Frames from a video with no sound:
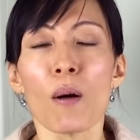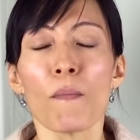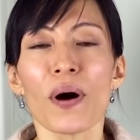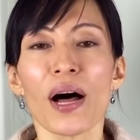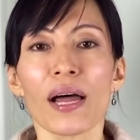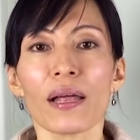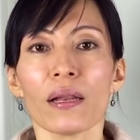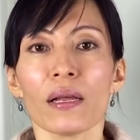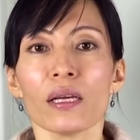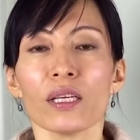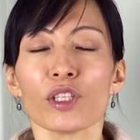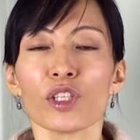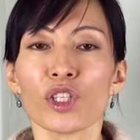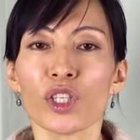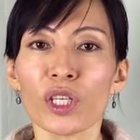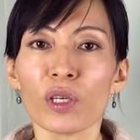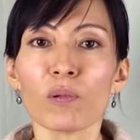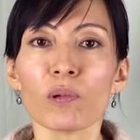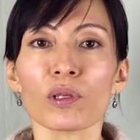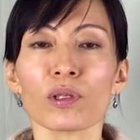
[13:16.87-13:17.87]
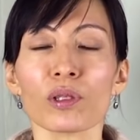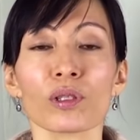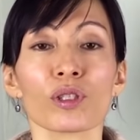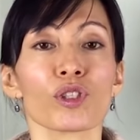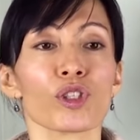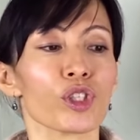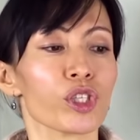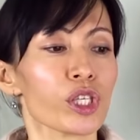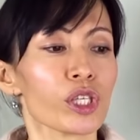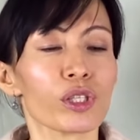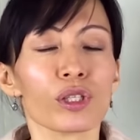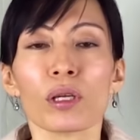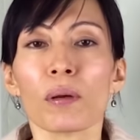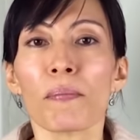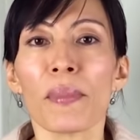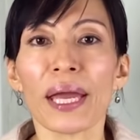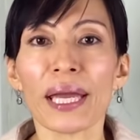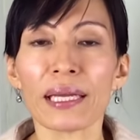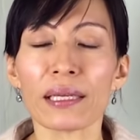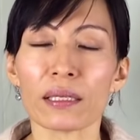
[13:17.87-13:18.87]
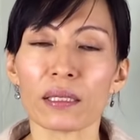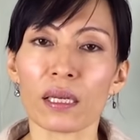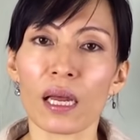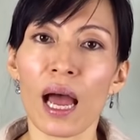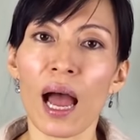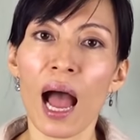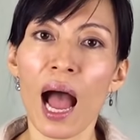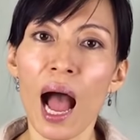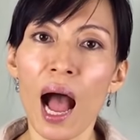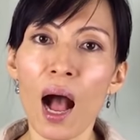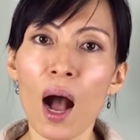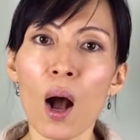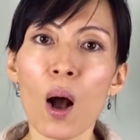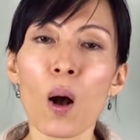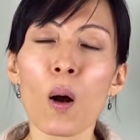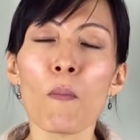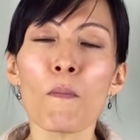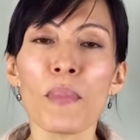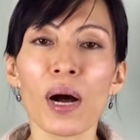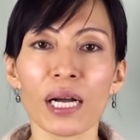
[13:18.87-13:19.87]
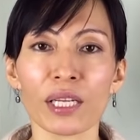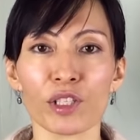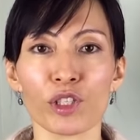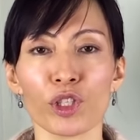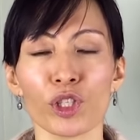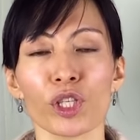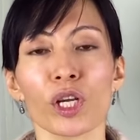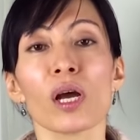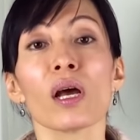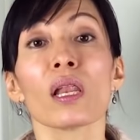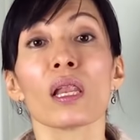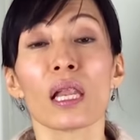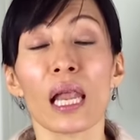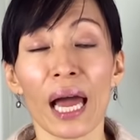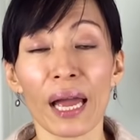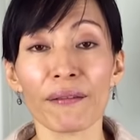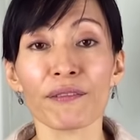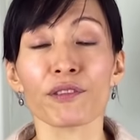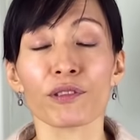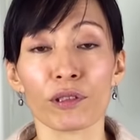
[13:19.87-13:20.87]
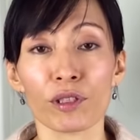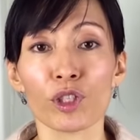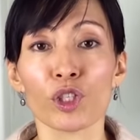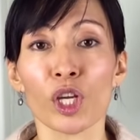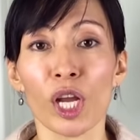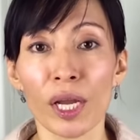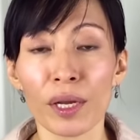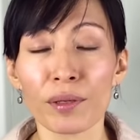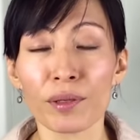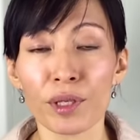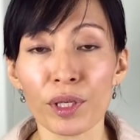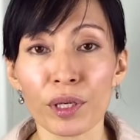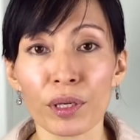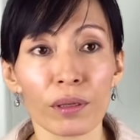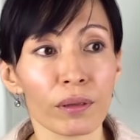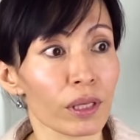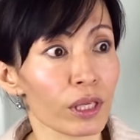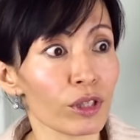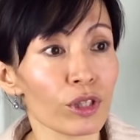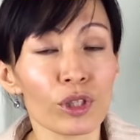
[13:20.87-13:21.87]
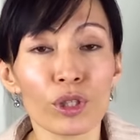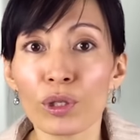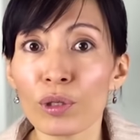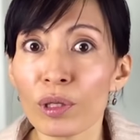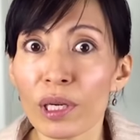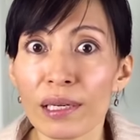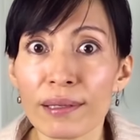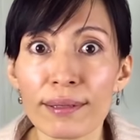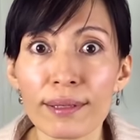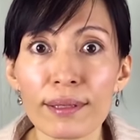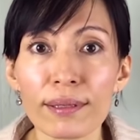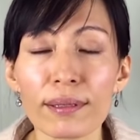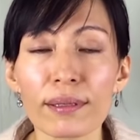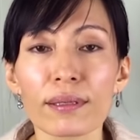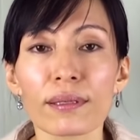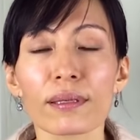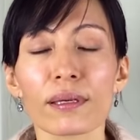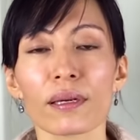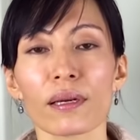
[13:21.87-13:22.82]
but she was just amazed how much lives are changing in the students.